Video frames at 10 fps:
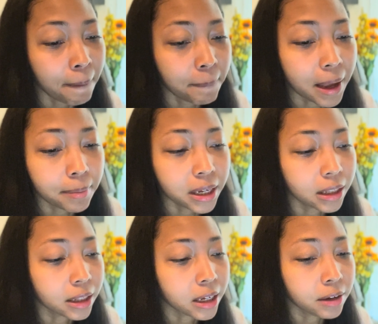Maybe
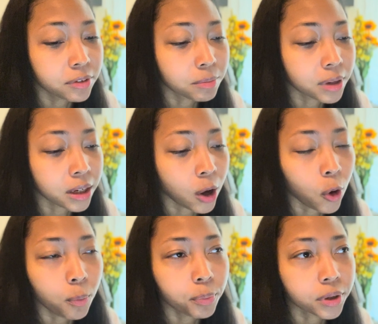it leaves me
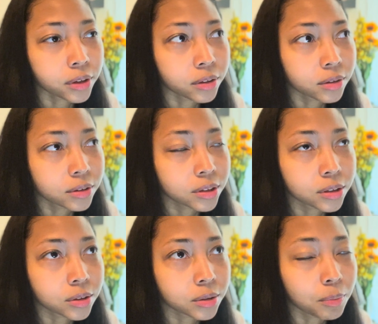open to
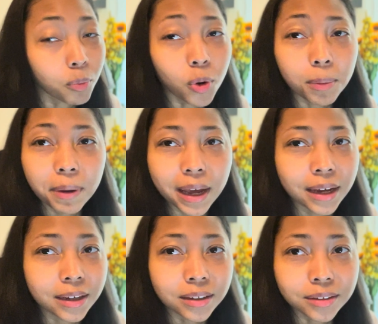more
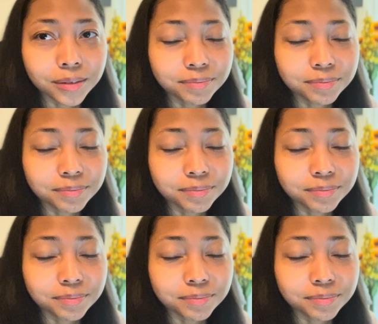pain,